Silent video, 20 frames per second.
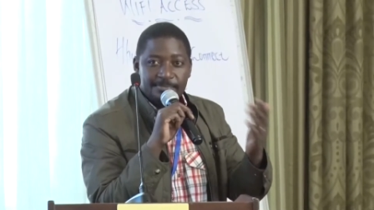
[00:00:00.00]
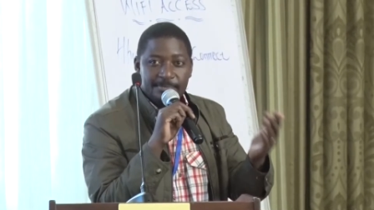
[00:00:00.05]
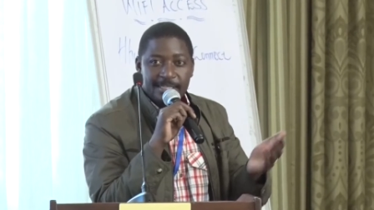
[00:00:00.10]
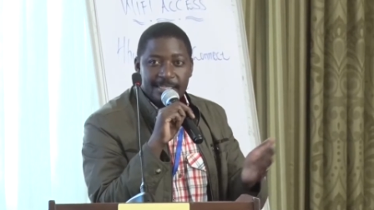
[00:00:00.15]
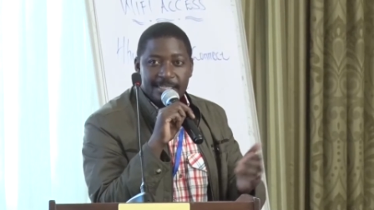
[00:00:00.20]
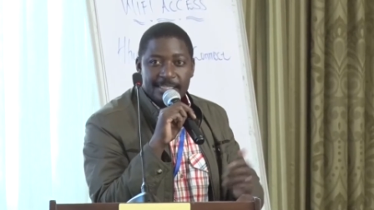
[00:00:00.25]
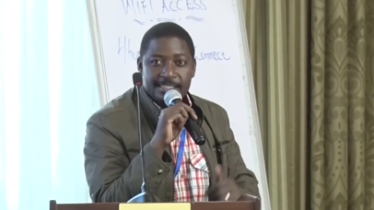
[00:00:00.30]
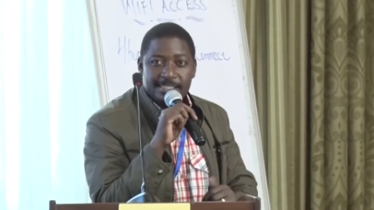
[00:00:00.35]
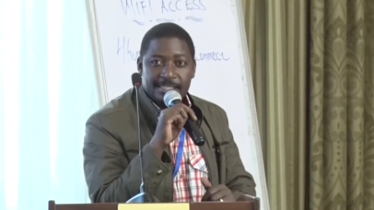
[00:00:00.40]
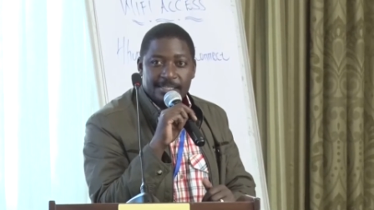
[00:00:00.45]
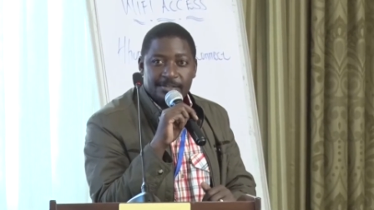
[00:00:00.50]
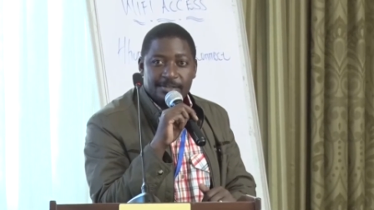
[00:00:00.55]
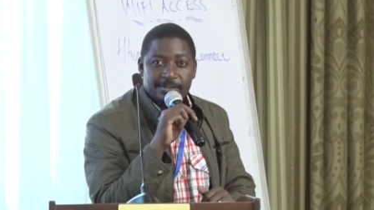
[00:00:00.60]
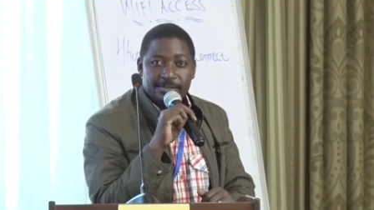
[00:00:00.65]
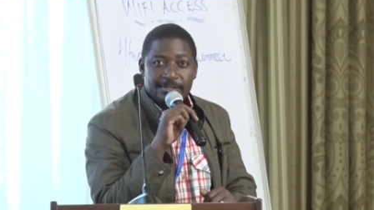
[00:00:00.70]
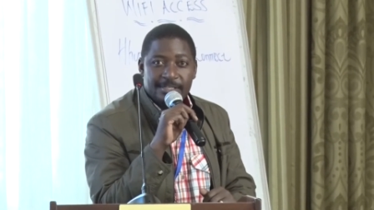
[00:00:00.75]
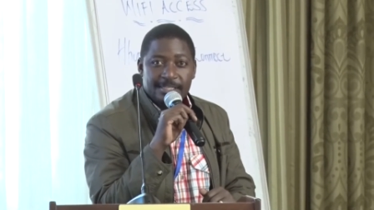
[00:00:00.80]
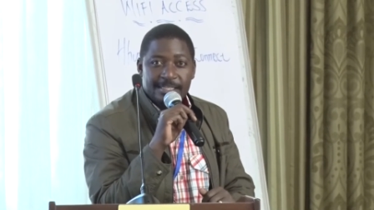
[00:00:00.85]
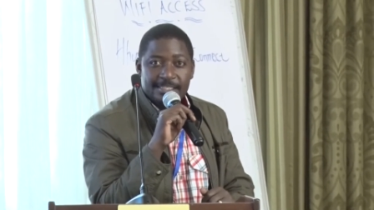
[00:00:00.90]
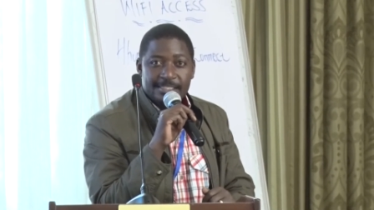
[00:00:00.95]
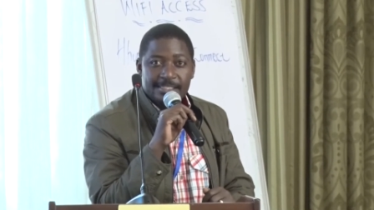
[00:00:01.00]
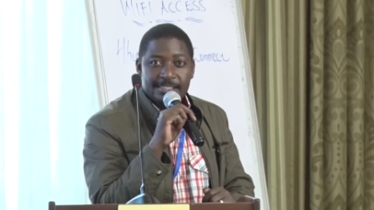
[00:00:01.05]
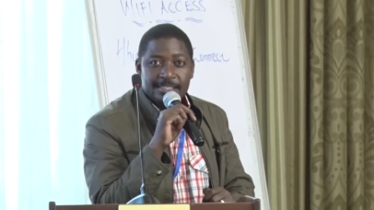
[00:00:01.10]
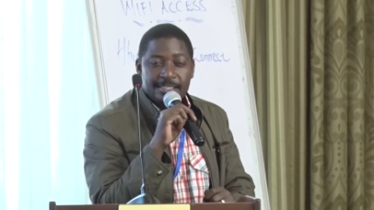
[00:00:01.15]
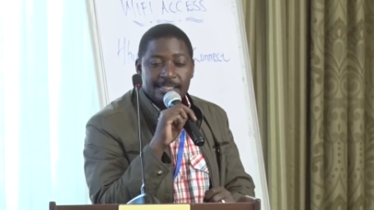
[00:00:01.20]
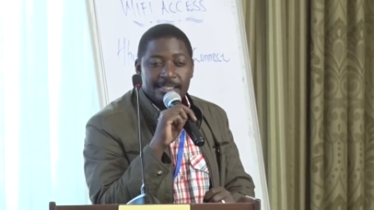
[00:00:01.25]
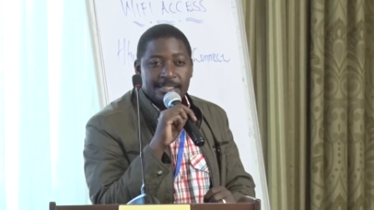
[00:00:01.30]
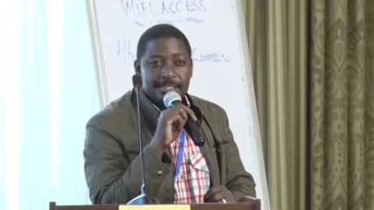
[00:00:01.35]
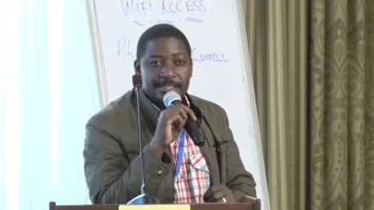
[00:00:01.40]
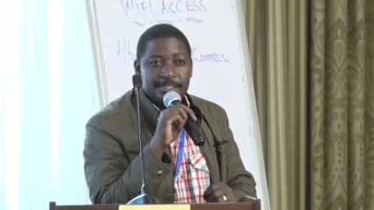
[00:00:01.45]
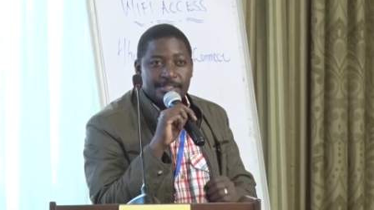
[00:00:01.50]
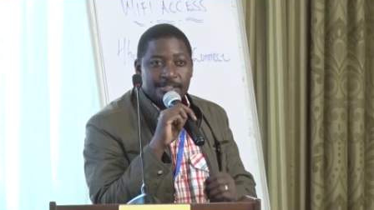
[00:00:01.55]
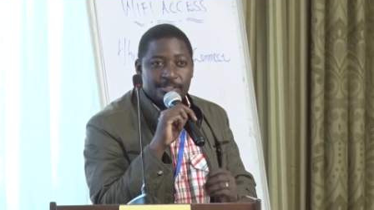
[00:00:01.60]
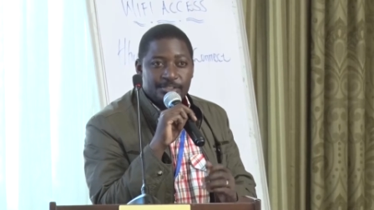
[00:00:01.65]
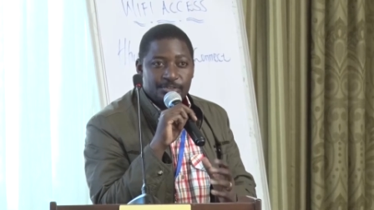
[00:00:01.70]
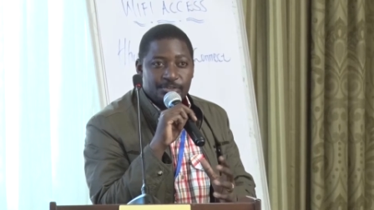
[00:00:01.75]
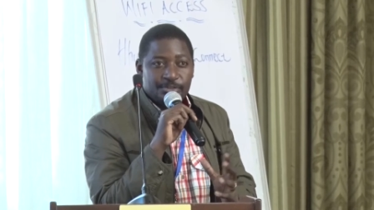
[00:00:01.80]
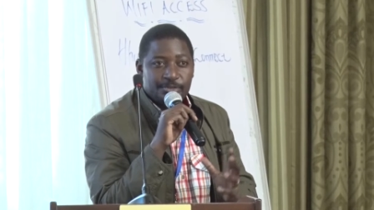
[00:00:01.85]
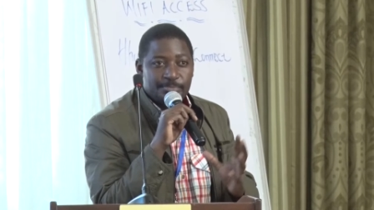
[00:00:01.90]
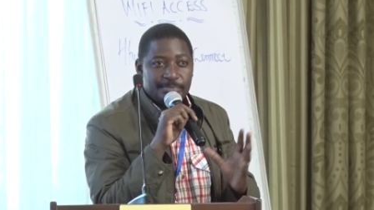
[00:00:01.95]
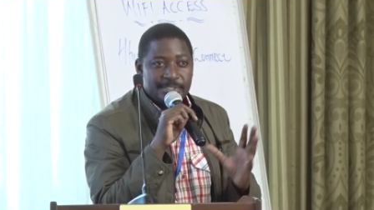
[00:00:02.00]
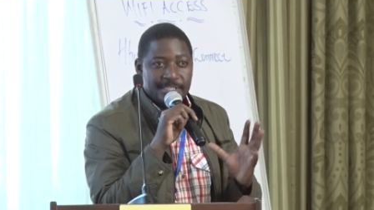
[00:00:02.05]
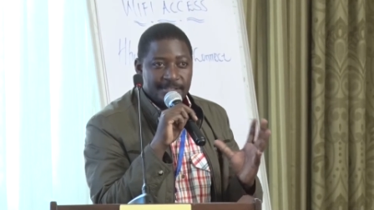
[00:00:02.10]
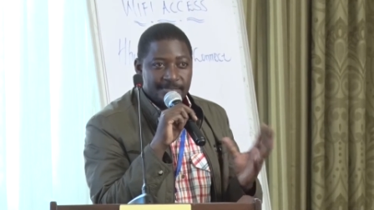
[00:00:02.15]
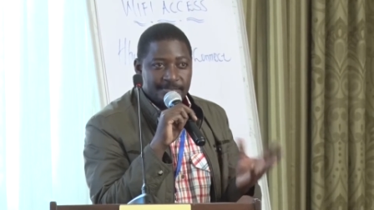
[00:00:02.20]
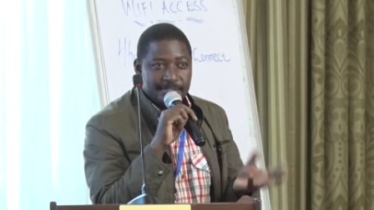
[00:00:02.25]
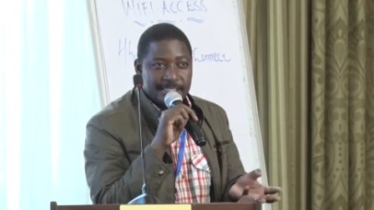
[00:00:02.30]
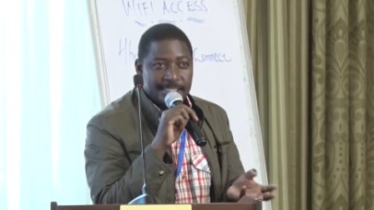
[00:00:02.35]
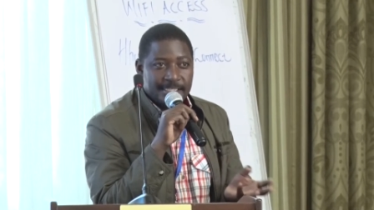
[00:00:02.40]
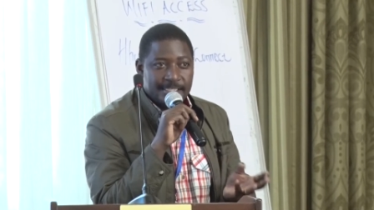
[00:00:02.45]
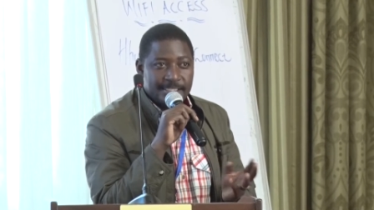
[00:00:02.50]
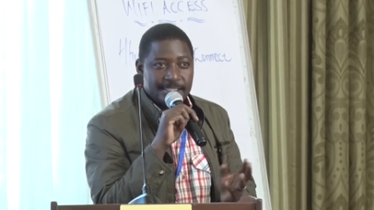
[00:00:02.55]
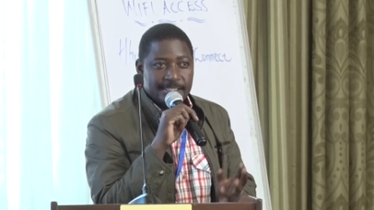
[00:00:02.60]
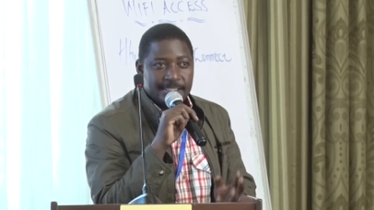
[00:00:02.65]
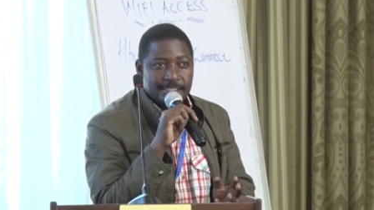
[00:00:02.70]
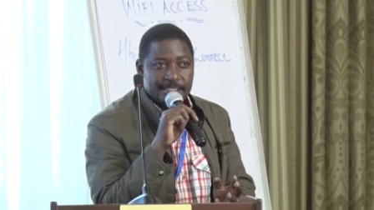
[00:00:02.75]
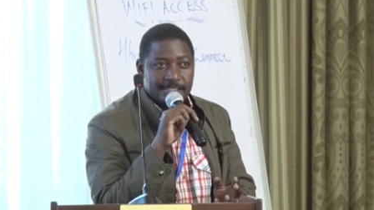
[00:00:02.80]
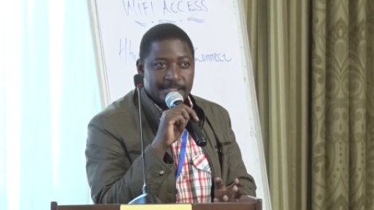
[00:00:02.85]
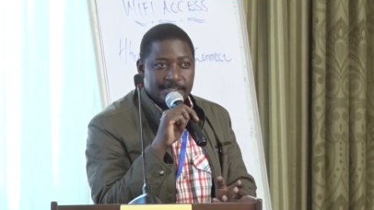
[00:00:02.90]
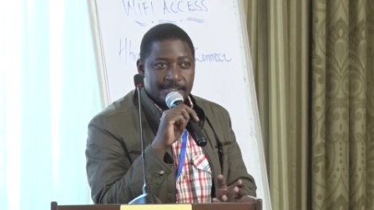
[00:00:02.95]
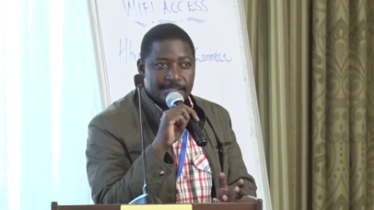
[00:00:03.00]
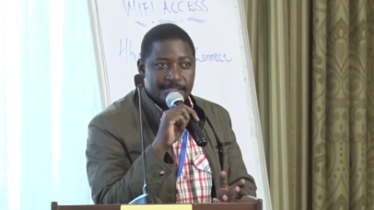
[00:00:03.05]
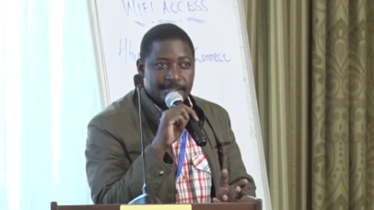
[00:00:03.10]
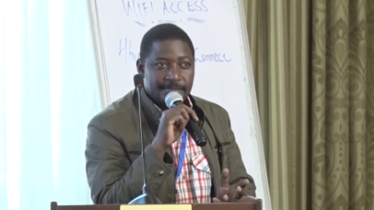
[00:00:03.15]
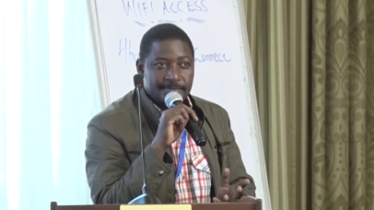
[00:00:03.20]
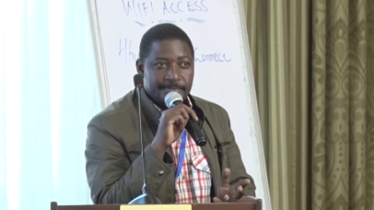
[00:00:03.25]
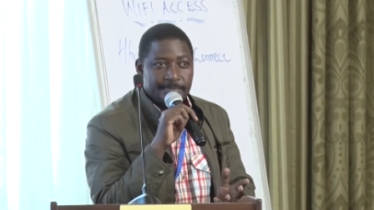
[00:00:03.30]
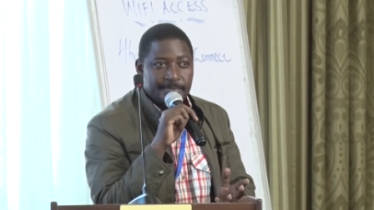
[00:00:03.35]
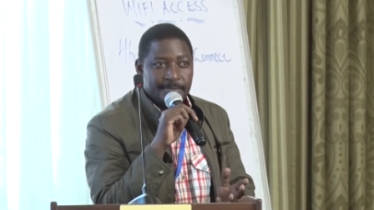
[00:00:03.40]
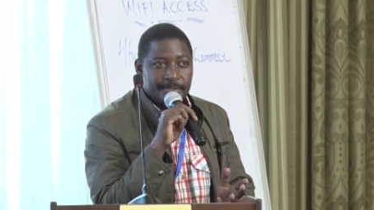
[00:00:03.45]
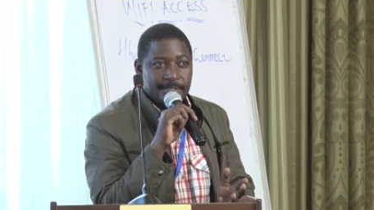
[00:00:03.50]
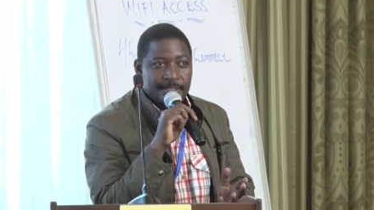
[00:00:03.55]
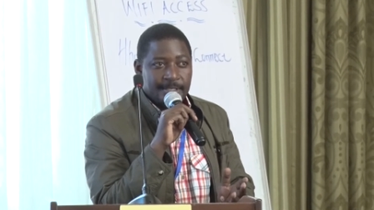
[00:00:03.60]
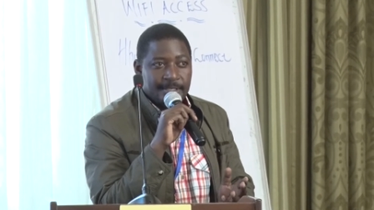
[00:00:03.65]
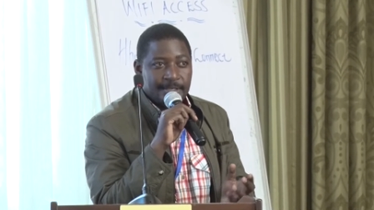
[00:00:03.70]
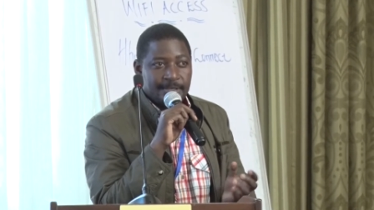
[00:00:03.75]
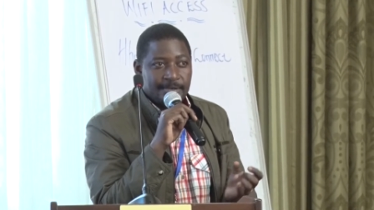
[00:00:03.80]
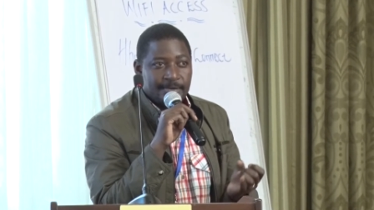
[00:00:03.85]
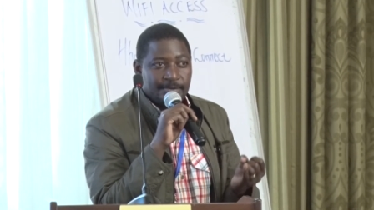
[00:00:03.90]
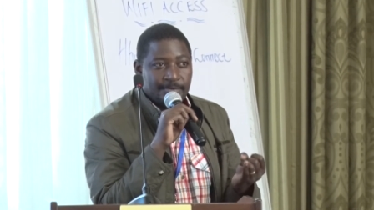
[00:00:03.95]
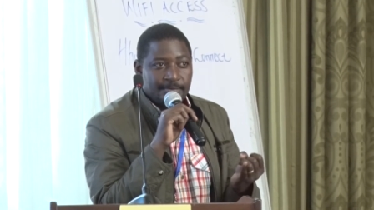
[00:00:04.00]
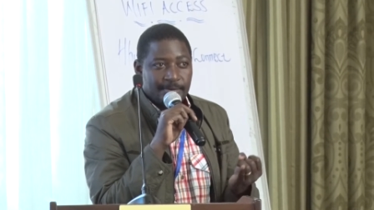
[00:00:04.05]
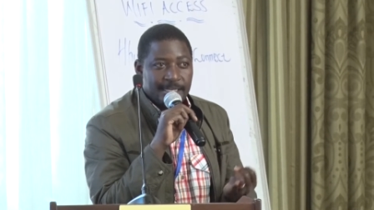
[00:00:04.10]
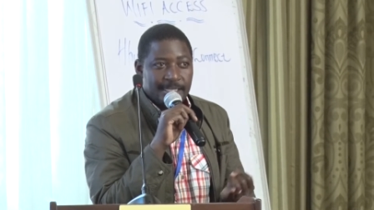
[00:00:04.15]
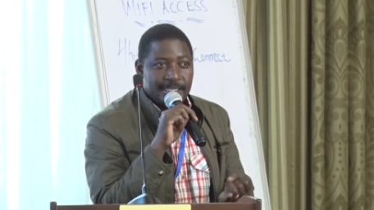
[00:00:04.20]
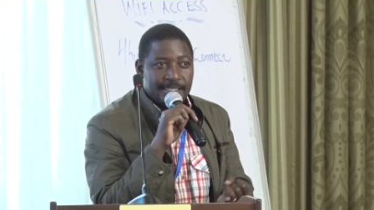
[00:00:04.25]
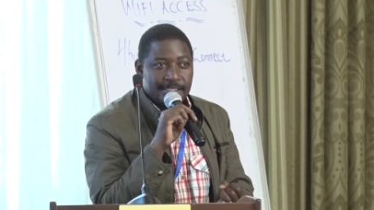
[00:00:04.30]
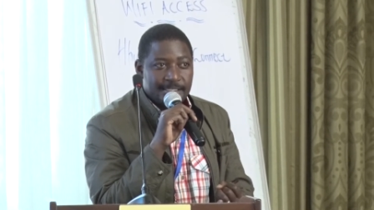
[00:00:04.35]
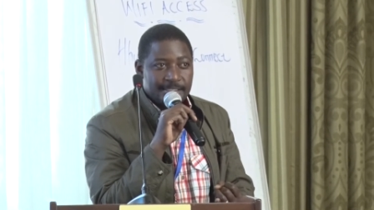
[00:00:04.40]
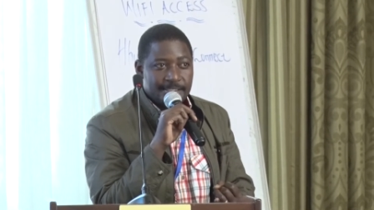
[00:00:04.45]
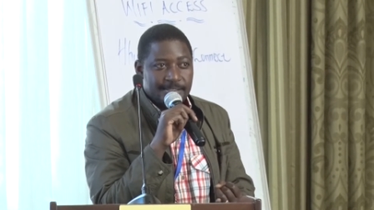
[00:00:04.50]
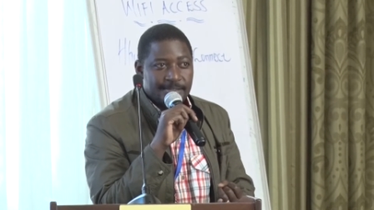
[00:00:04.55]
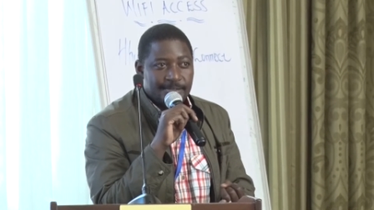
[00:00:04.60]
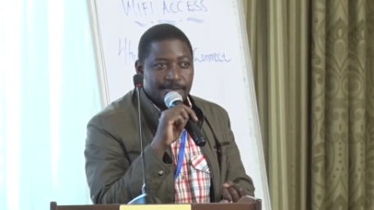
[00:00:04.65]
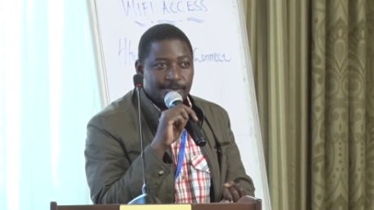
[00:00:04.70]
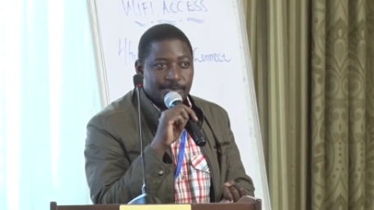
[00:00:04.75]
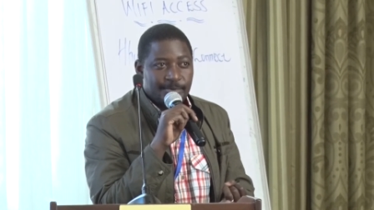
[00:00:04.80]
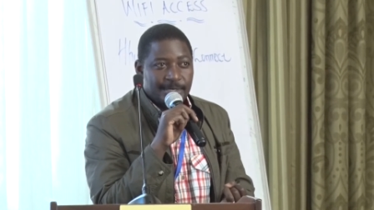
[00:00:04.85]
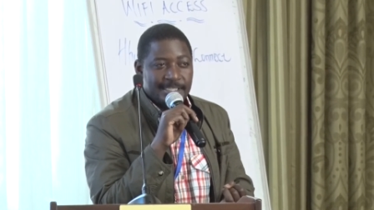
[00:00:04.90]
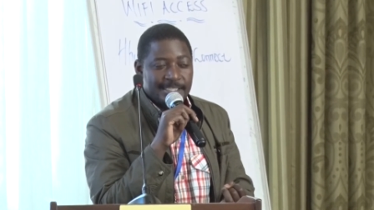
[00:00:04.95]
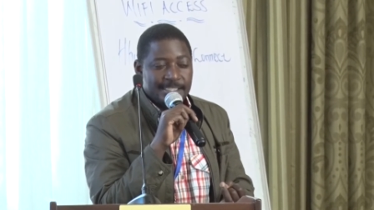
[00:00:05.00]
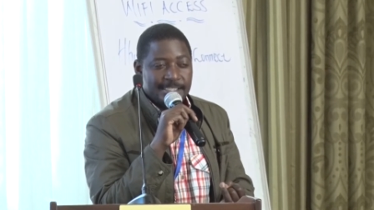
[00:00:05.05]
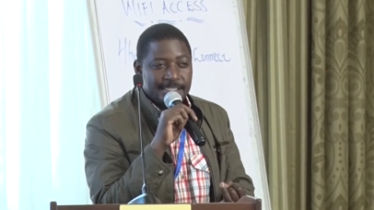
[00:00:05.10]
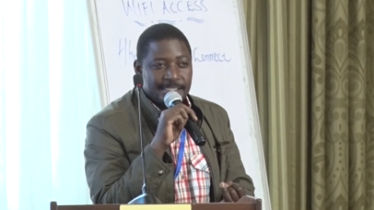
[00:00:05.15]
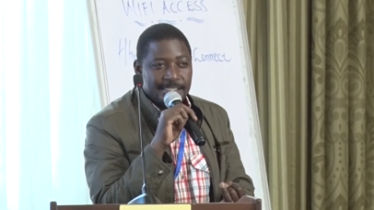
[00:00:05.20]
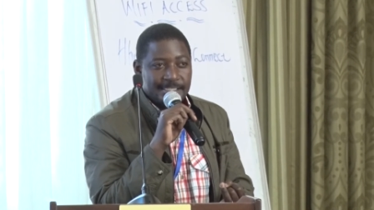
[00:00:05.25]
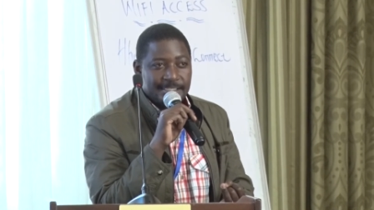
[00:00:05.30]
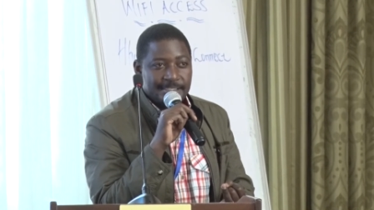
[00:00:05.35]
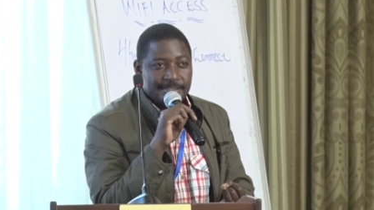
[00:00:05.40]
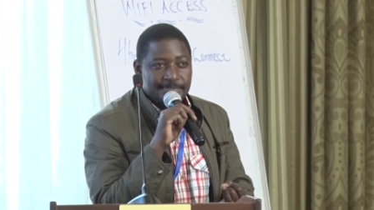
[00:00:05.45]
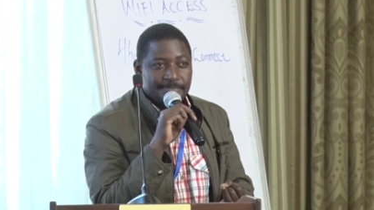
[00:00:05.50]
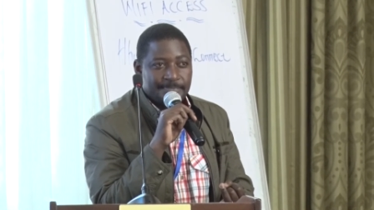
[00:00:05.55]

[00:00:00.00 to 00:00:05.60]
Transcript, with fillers: team, and the stakeholders to observe three things one, quality,